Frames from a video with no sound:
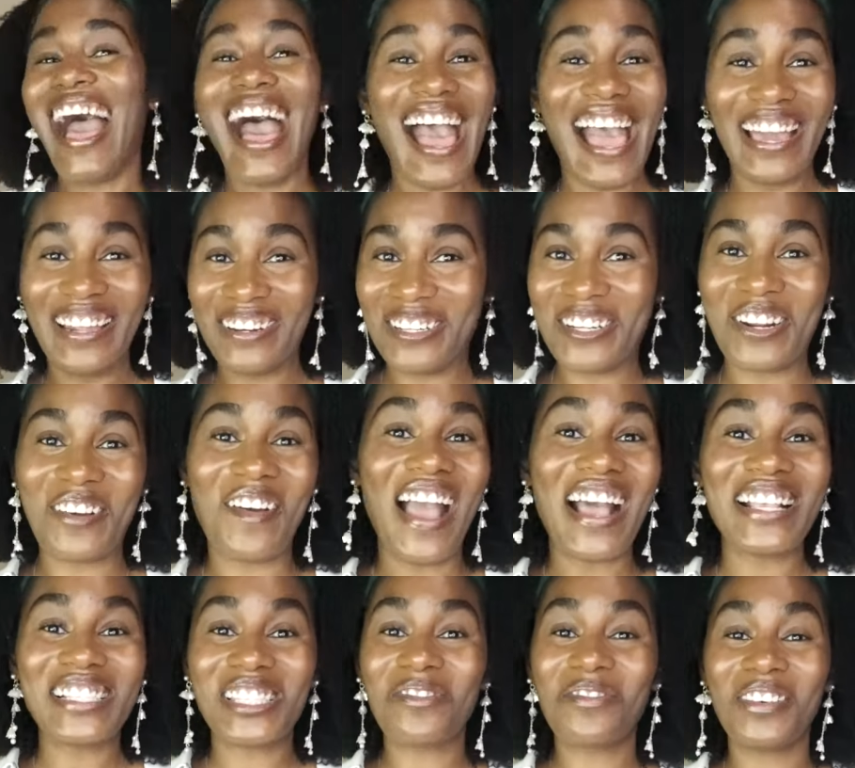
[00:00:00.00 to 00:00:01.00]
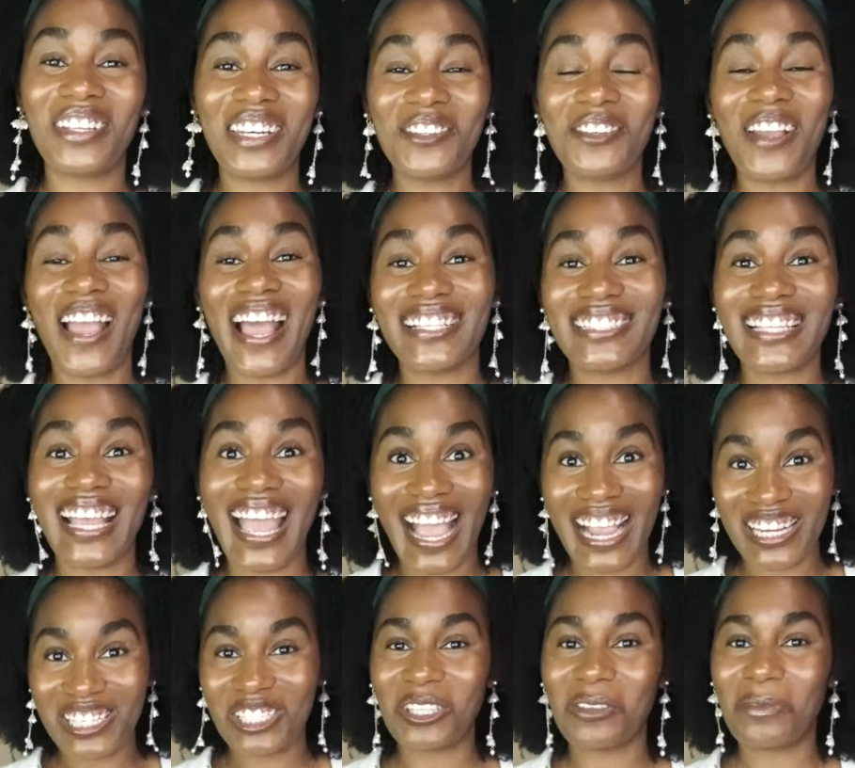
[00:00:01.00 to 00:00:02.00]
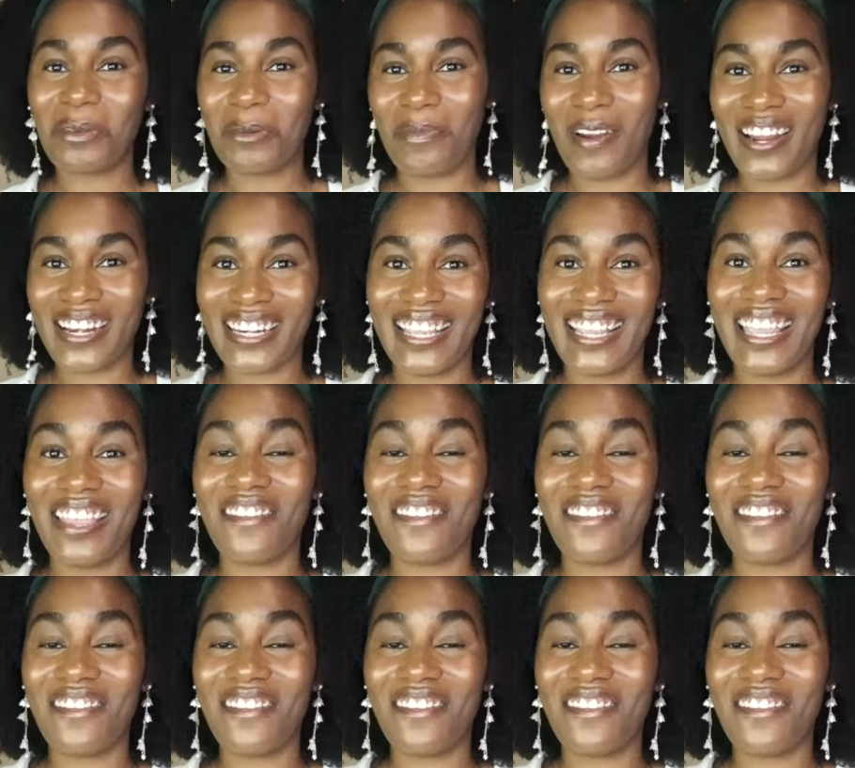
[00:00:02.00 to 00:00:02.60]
I don't know, as someone who has actually been pregnant,